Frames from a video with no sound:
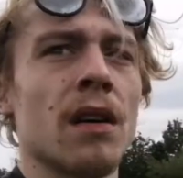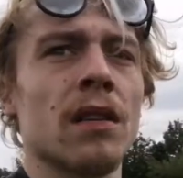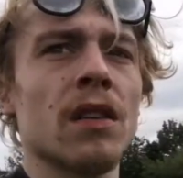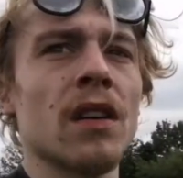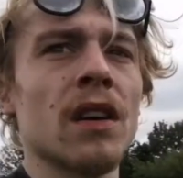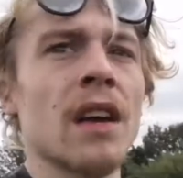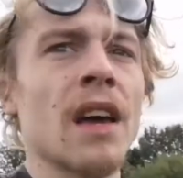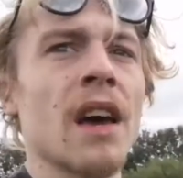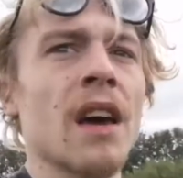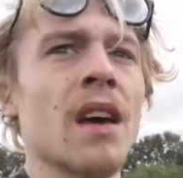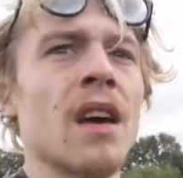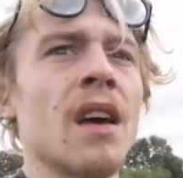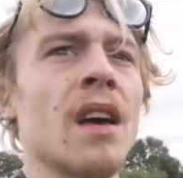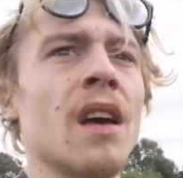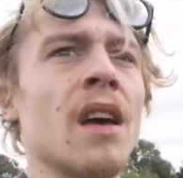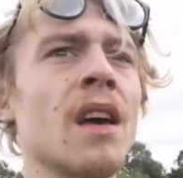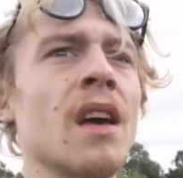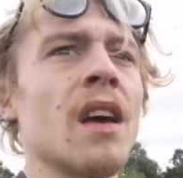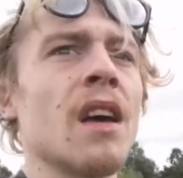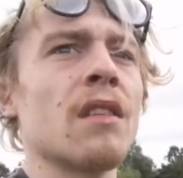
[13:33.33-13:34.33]
So yeah.
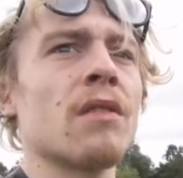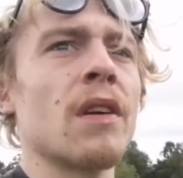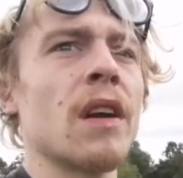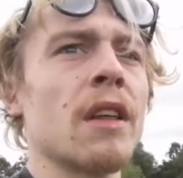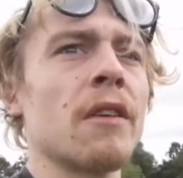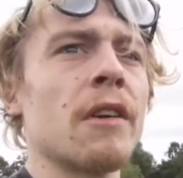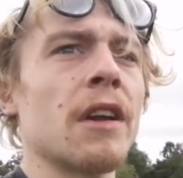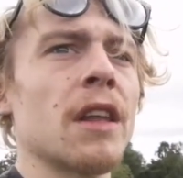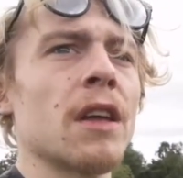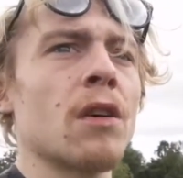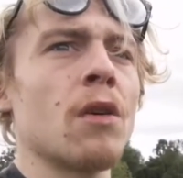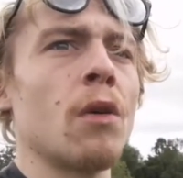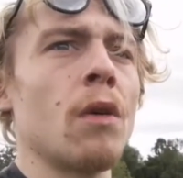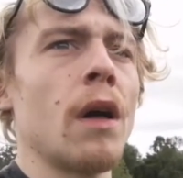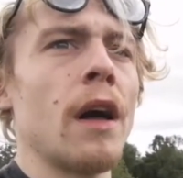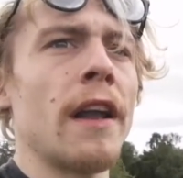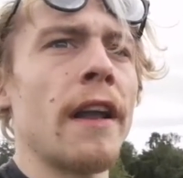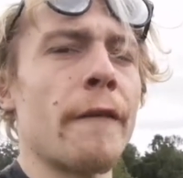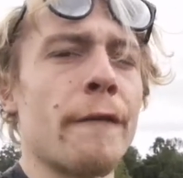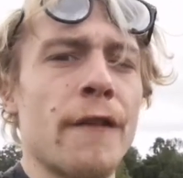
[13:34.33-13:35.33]
It is really, really
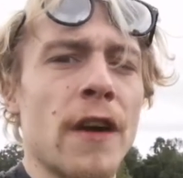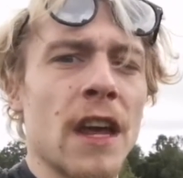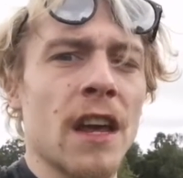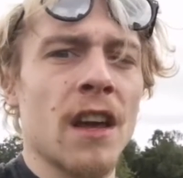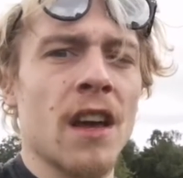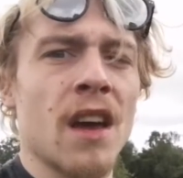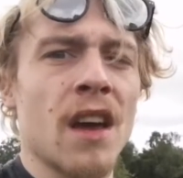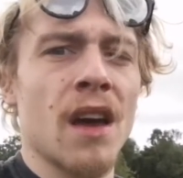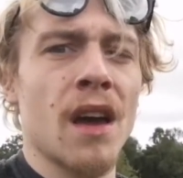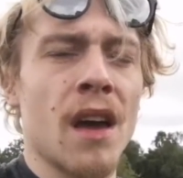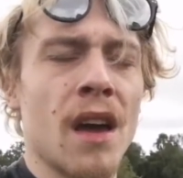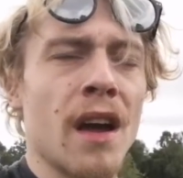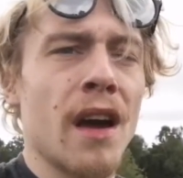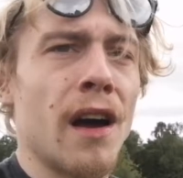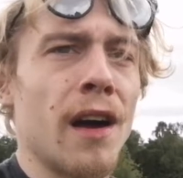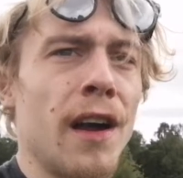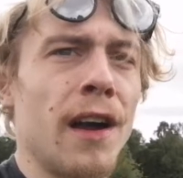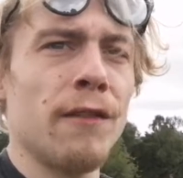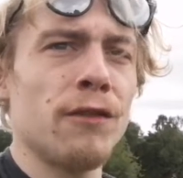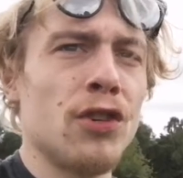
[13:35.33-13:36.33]
cool, and I think
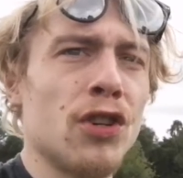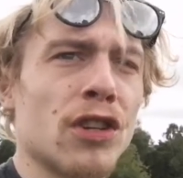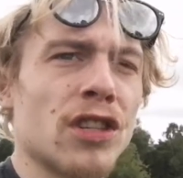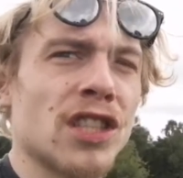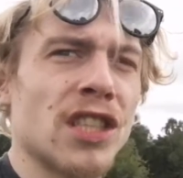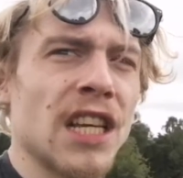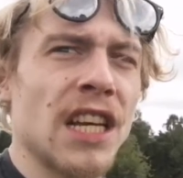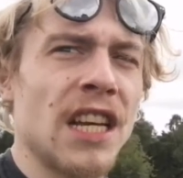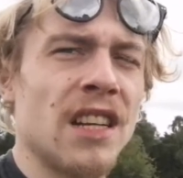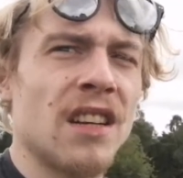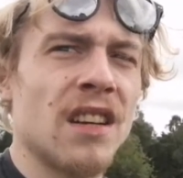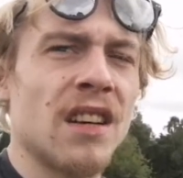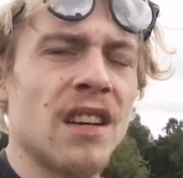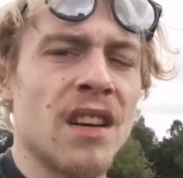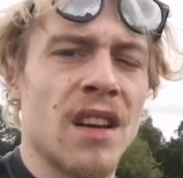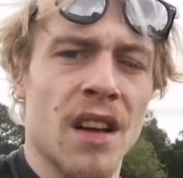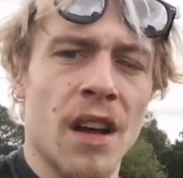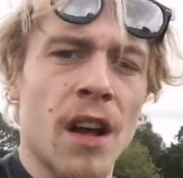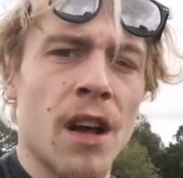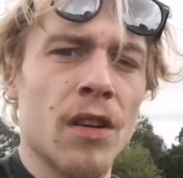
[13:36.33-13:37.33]
I have just
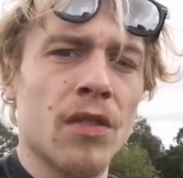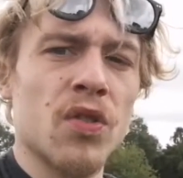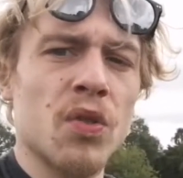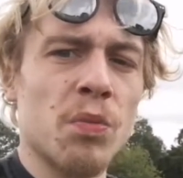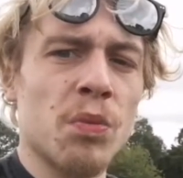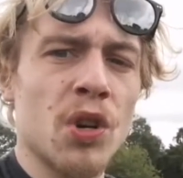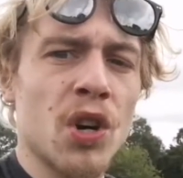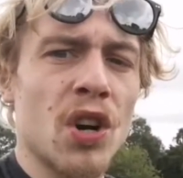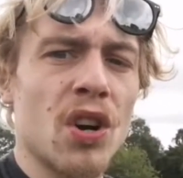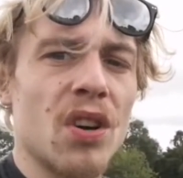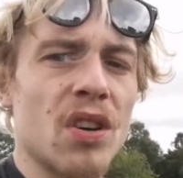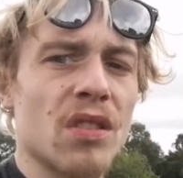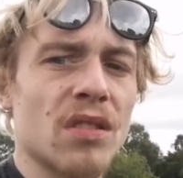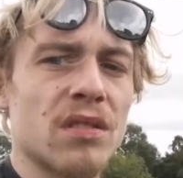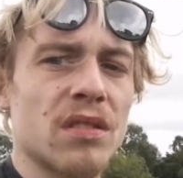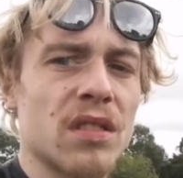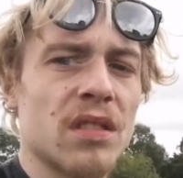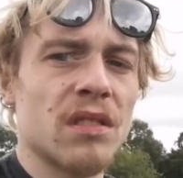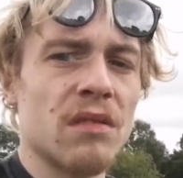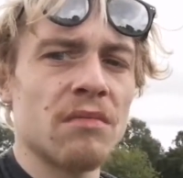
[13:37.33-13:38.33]
seen some
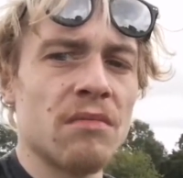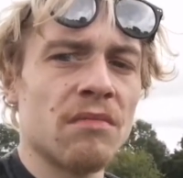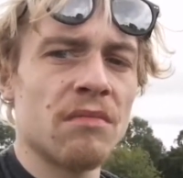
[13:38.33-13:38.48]
goats.